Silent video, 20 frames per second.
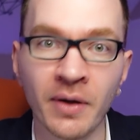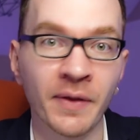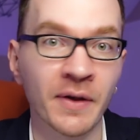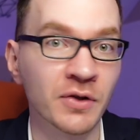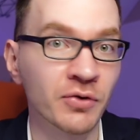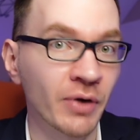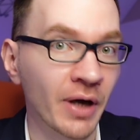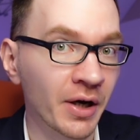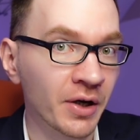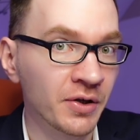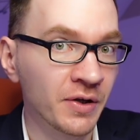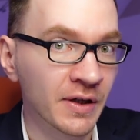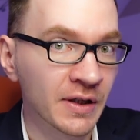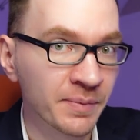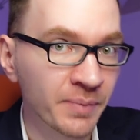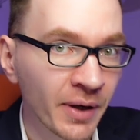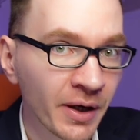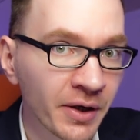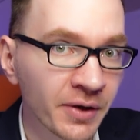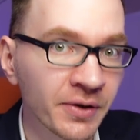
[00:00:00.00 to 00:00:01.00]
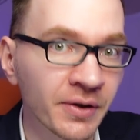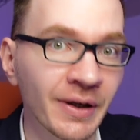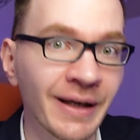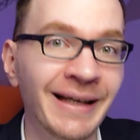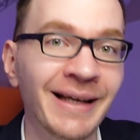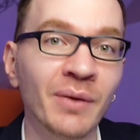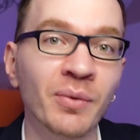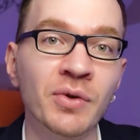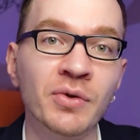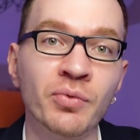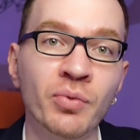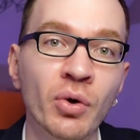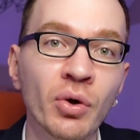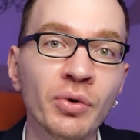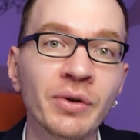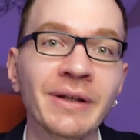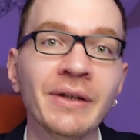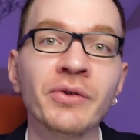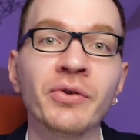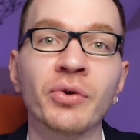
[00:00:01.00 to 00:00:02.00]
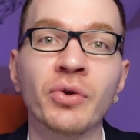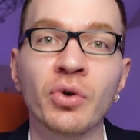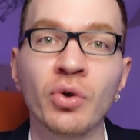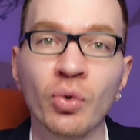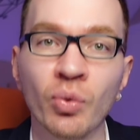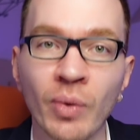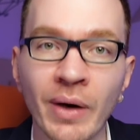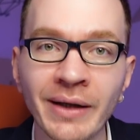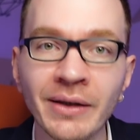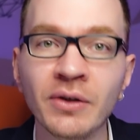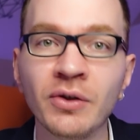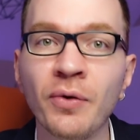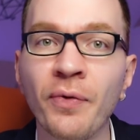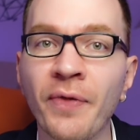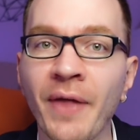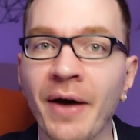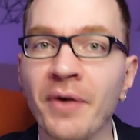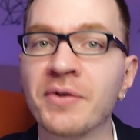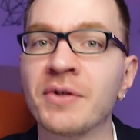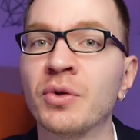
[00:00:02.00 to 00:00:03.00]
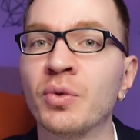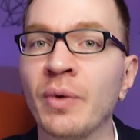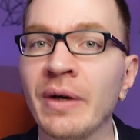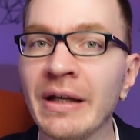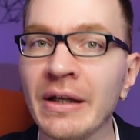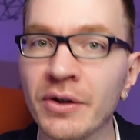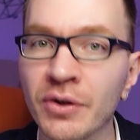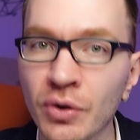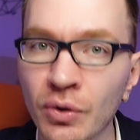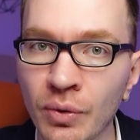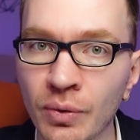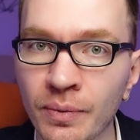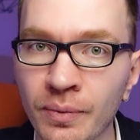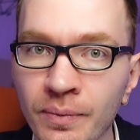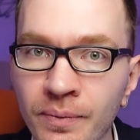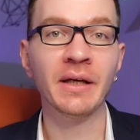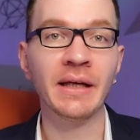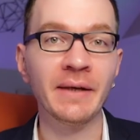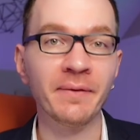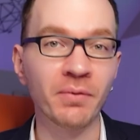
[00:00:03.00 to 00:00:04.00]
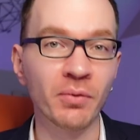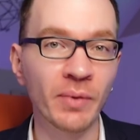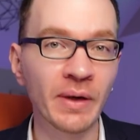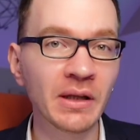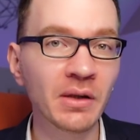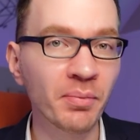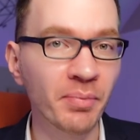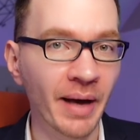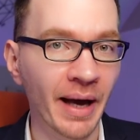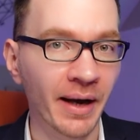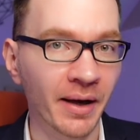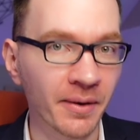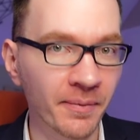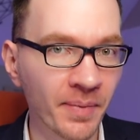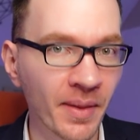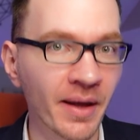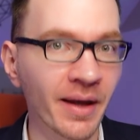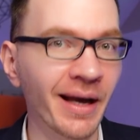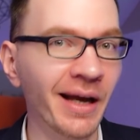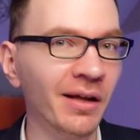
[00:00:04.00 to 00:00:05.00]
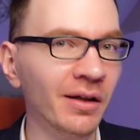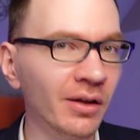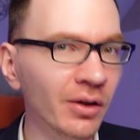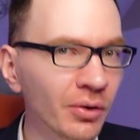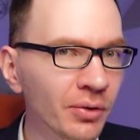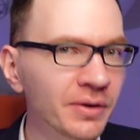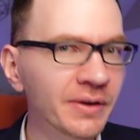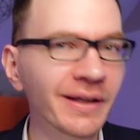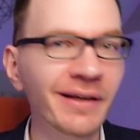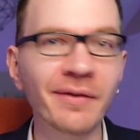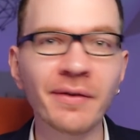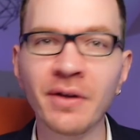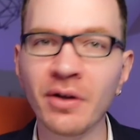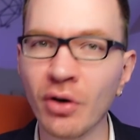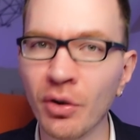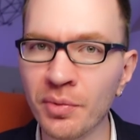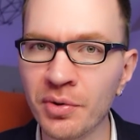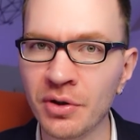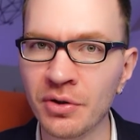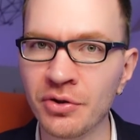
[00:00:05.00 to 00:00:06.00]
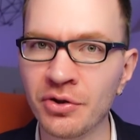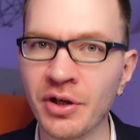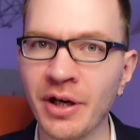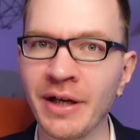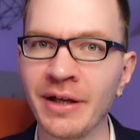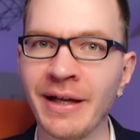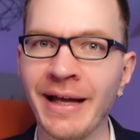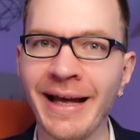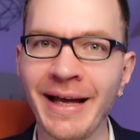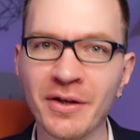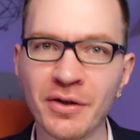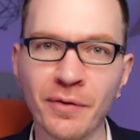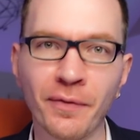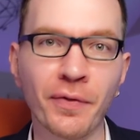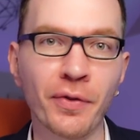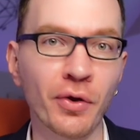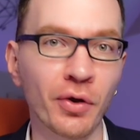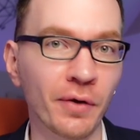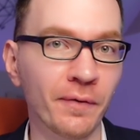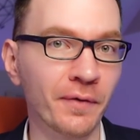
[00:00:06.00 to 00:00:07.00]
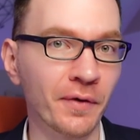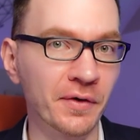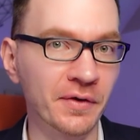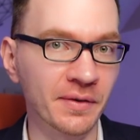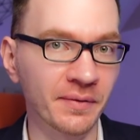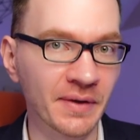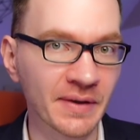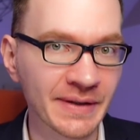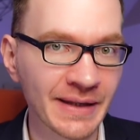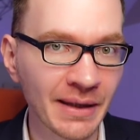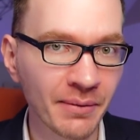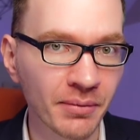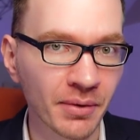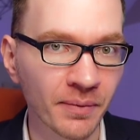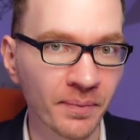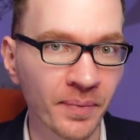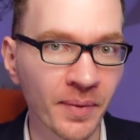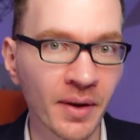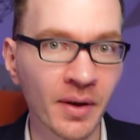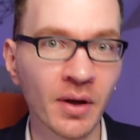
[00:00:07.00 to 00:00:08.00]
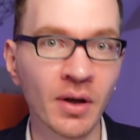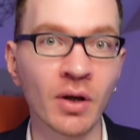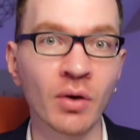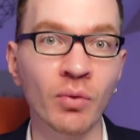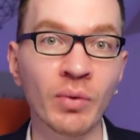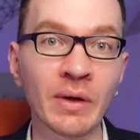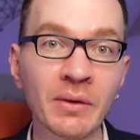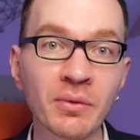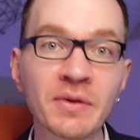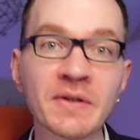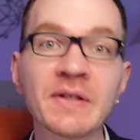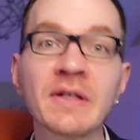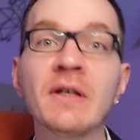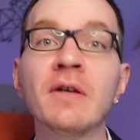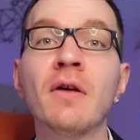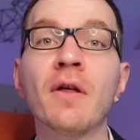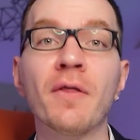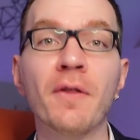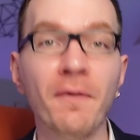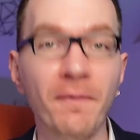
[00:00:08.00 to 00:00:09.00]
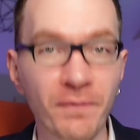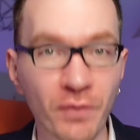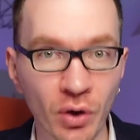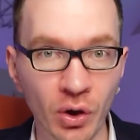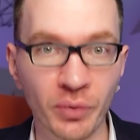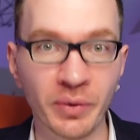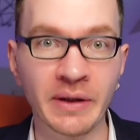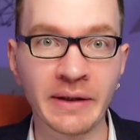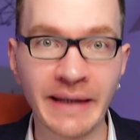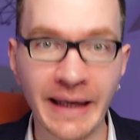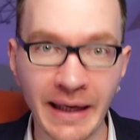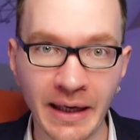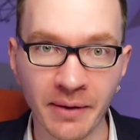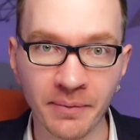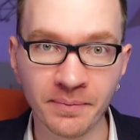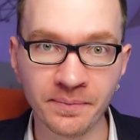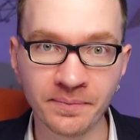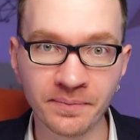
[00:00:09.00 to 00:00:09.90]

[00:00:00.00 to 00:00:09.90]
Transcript: The strategy expired and it was rolled into Q1 2022. If we went back and looked at the option chain as of 31st of December, we would see the following data.